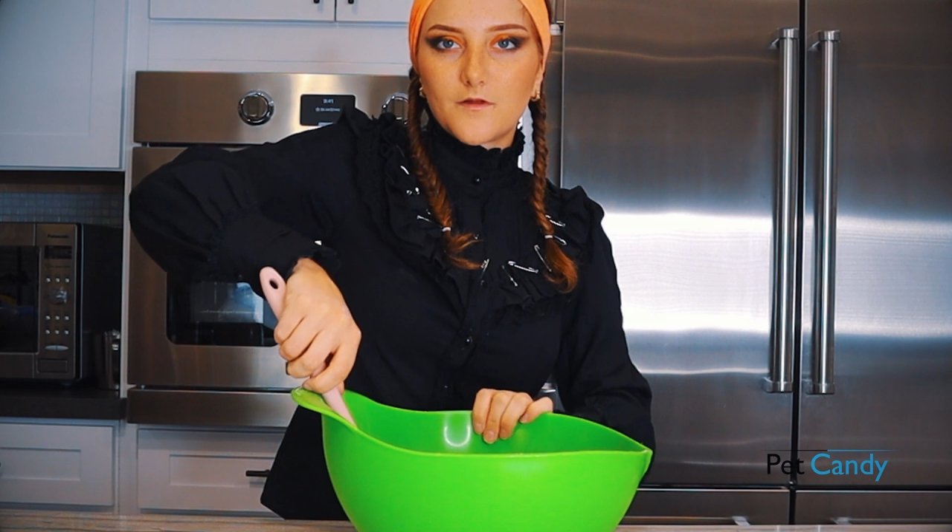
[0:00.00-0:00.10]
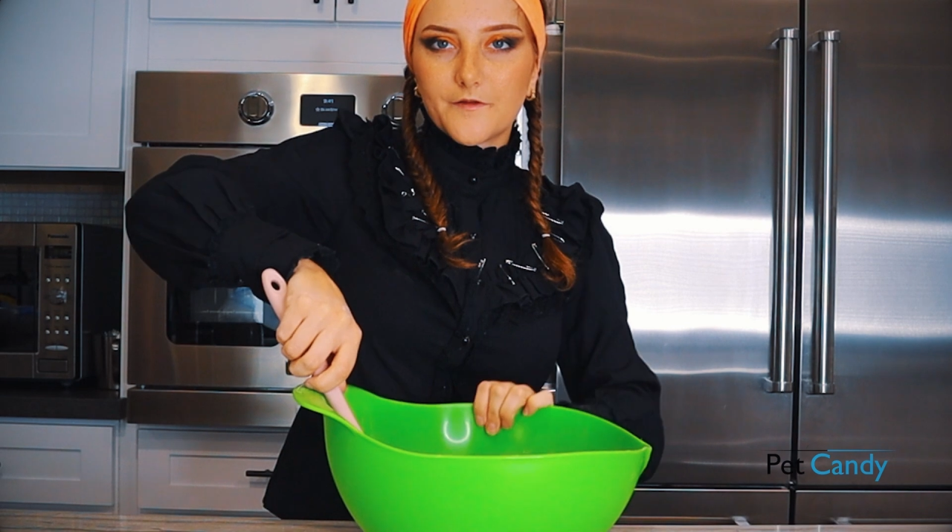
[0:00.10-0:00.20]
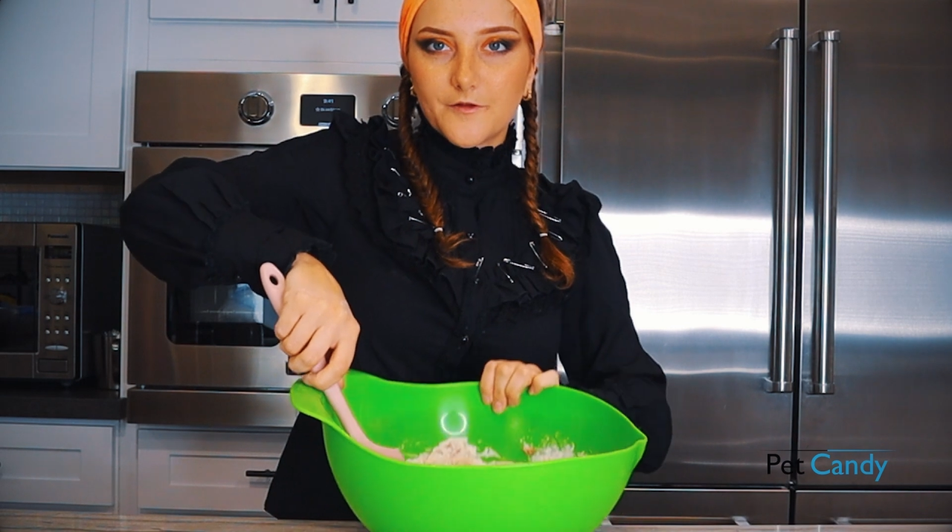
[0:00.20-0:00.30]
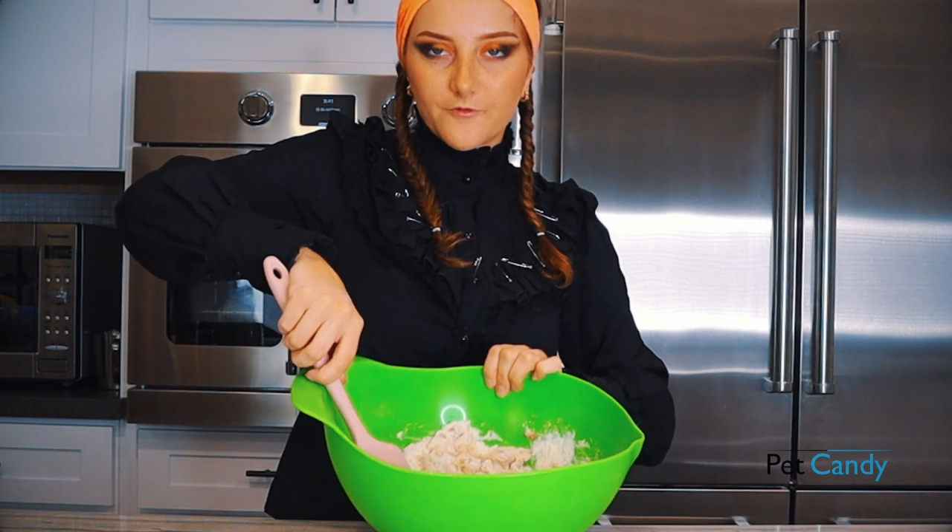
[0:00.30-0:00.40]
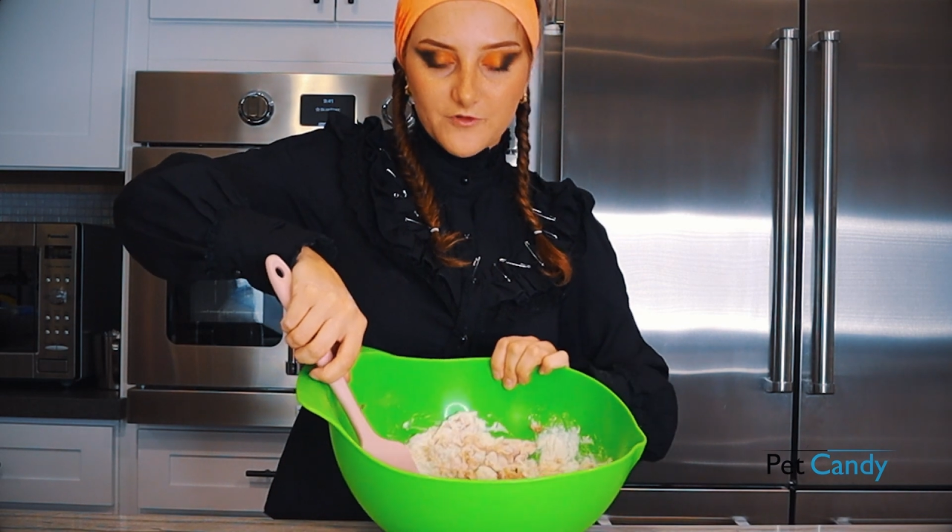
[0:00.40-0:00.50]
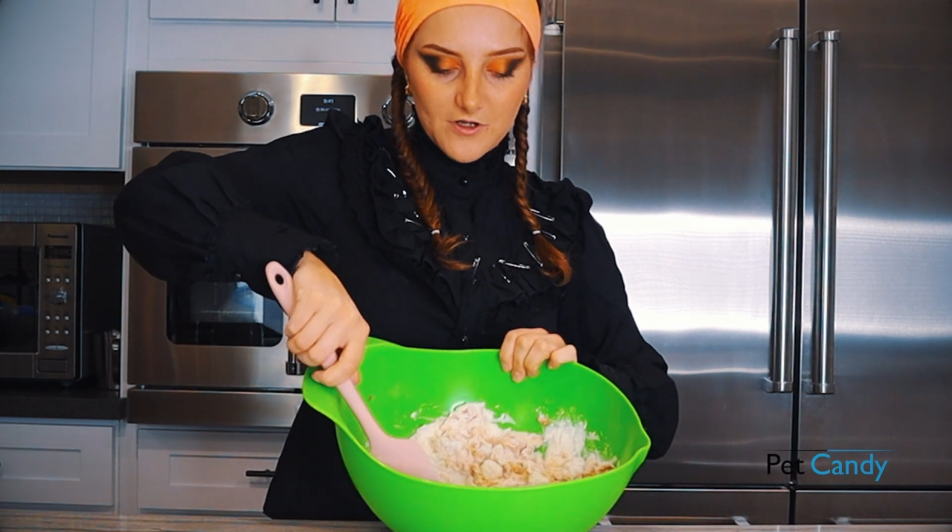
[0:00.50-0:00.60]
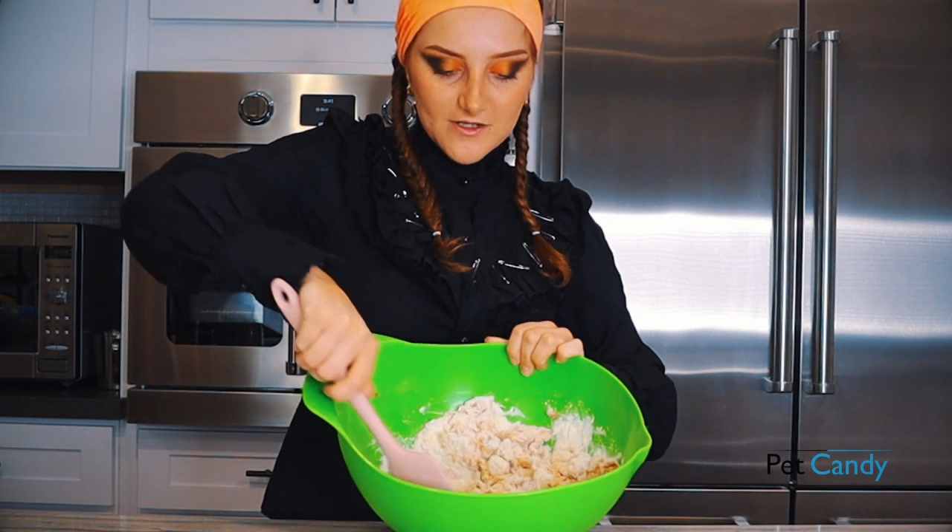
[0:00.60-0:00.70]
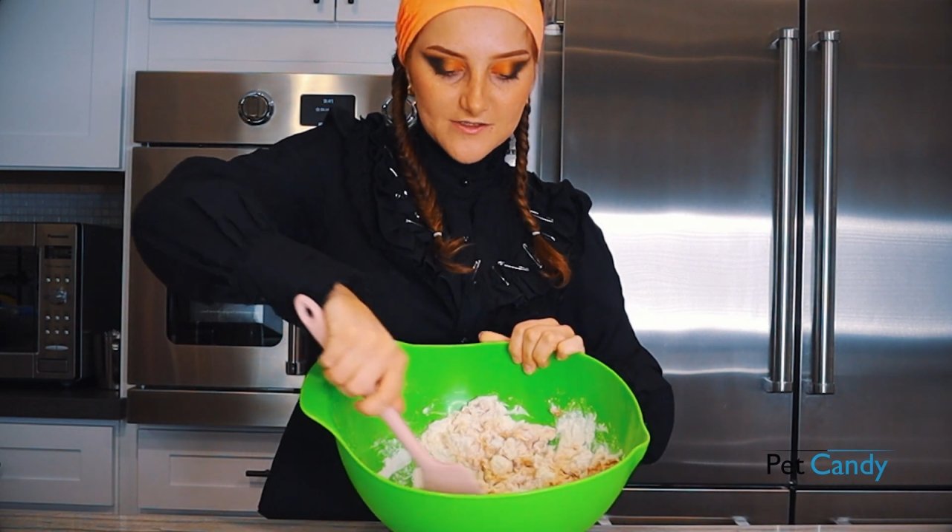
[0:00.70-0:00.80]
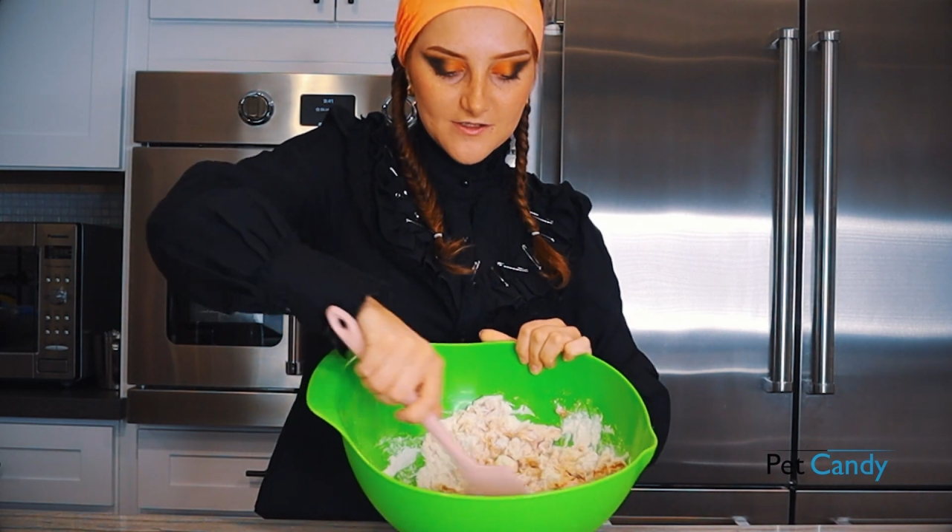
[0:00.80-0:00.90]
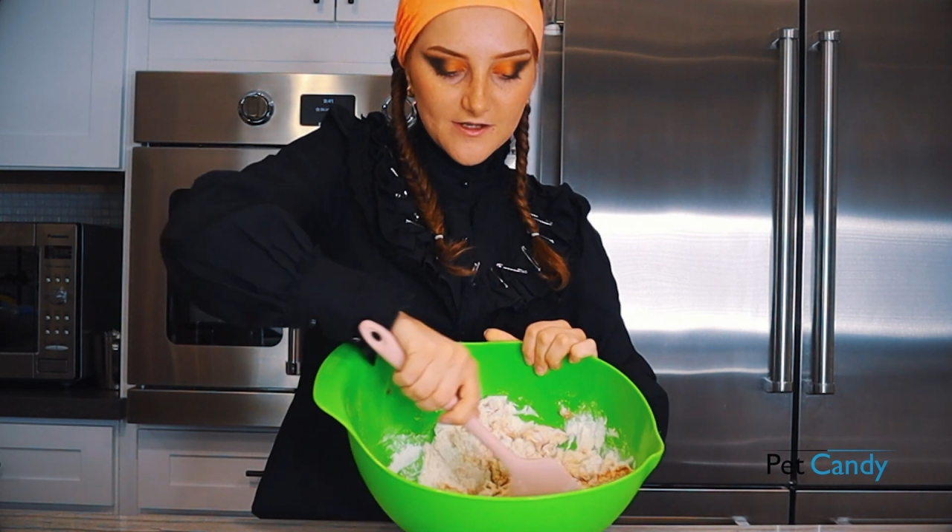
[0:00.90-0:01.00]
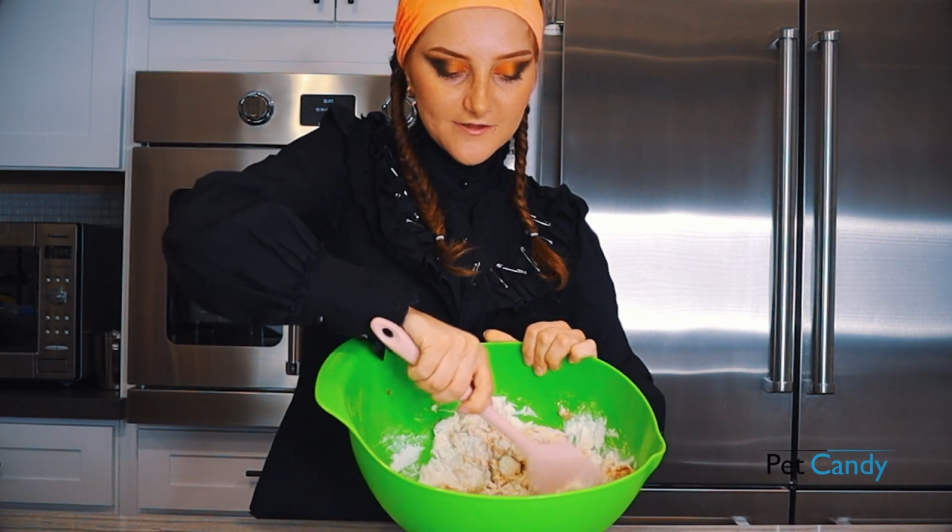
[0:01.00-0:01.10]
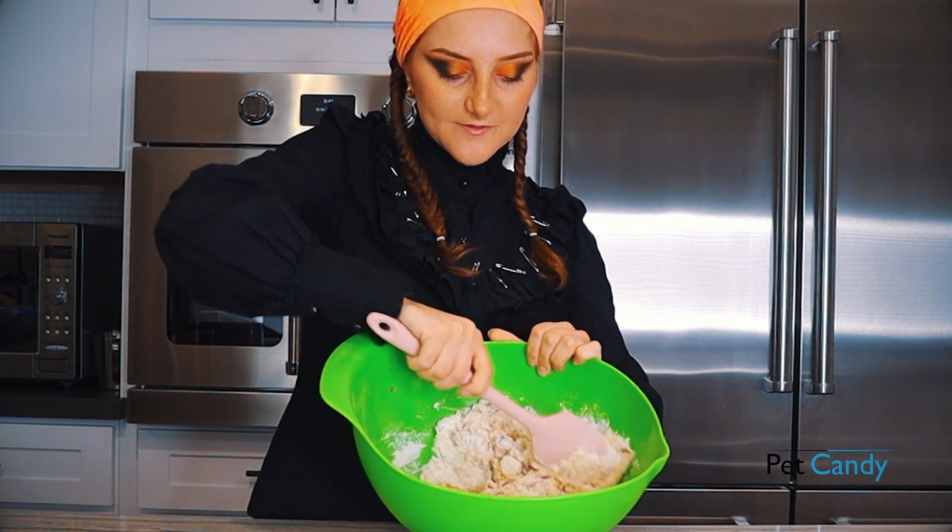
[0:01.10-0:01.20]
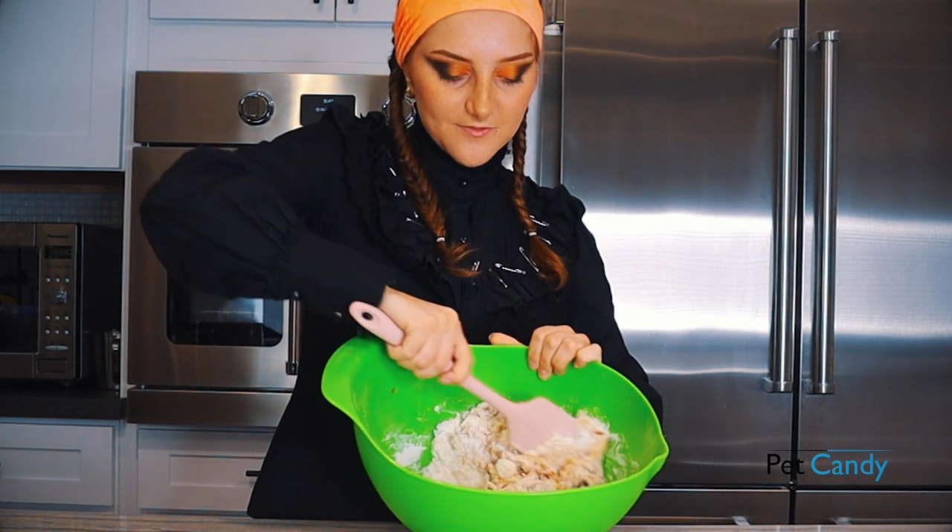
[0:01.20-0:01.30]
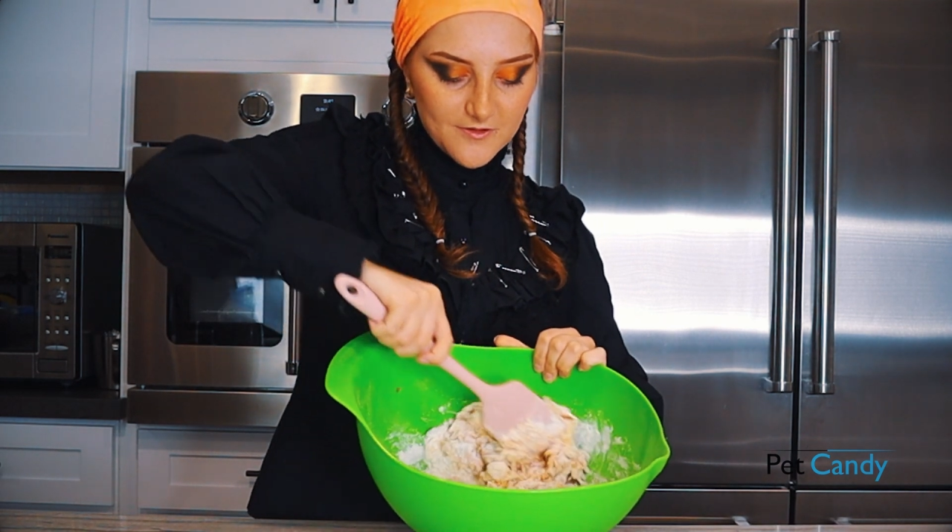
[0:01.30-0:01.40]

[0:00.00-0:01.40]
don't know if you guys